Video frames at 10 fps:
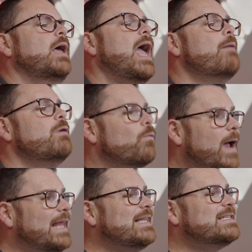and we
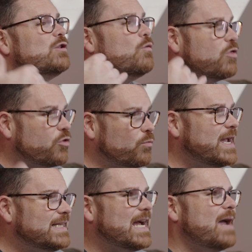ran this loop
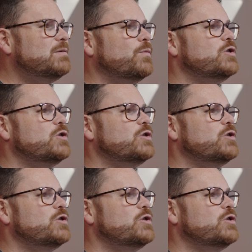3 times per